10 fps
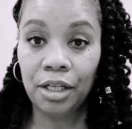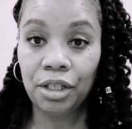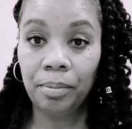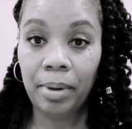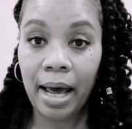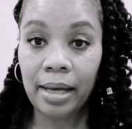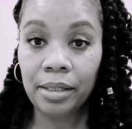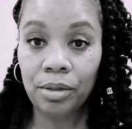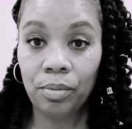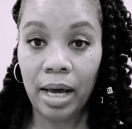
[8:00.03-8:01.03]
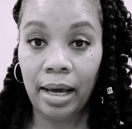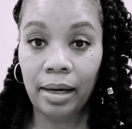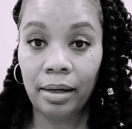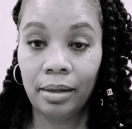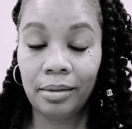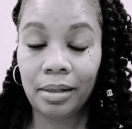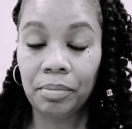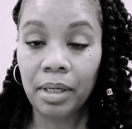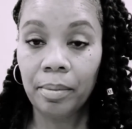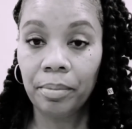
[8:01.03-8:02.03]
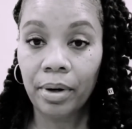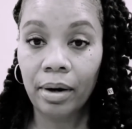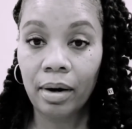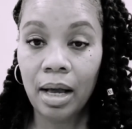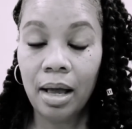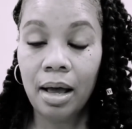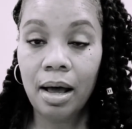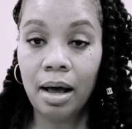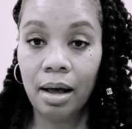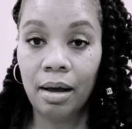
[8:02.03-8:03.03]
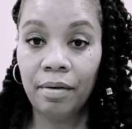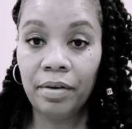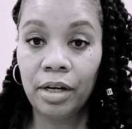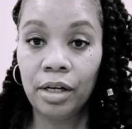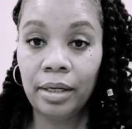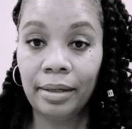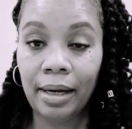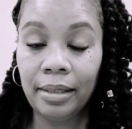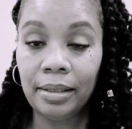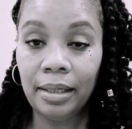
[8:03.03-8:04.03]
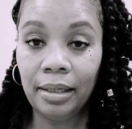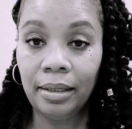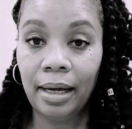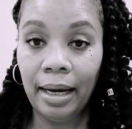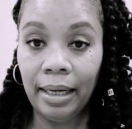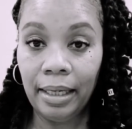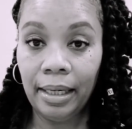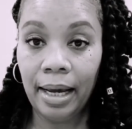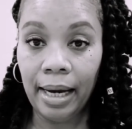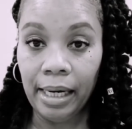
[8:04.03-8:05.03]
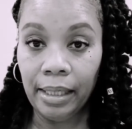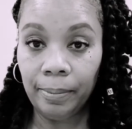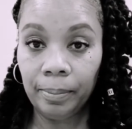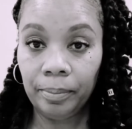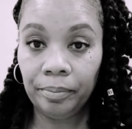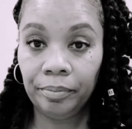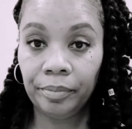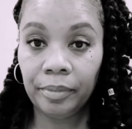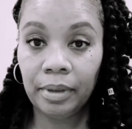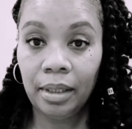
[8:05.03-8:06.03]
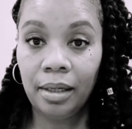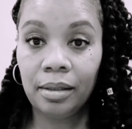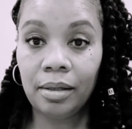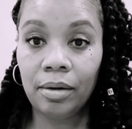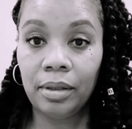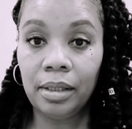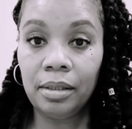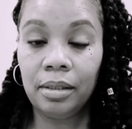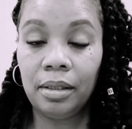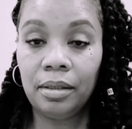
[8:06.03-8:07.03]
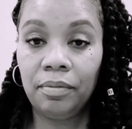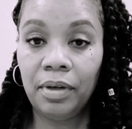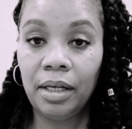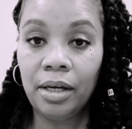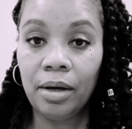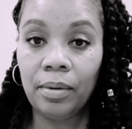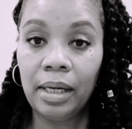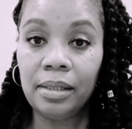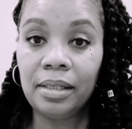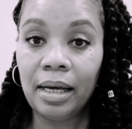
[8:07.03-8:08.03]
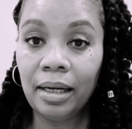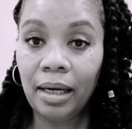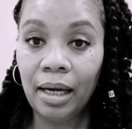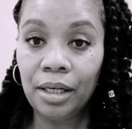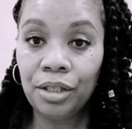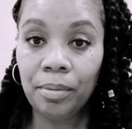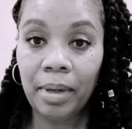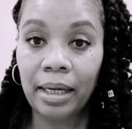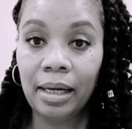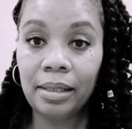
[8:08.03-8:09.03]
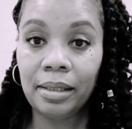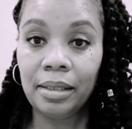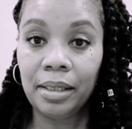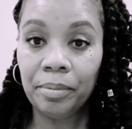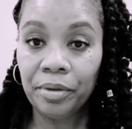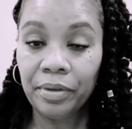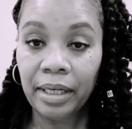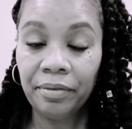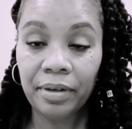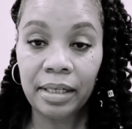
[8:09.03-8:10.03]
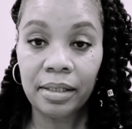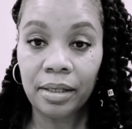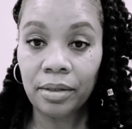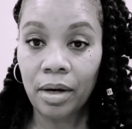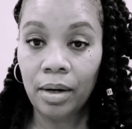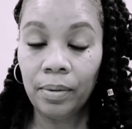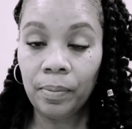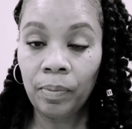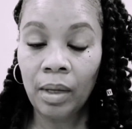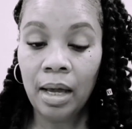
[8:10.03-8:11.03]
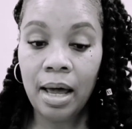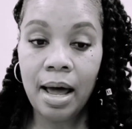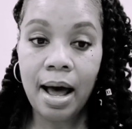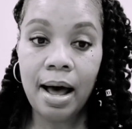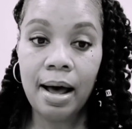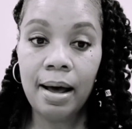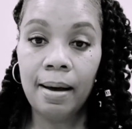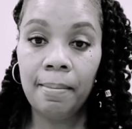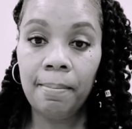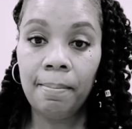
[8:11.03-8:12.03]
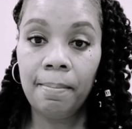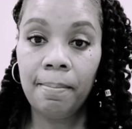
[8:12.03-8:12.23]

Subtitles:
she passed away September of 1988. So this video is dedicated to my cousin Demarie Francisco, and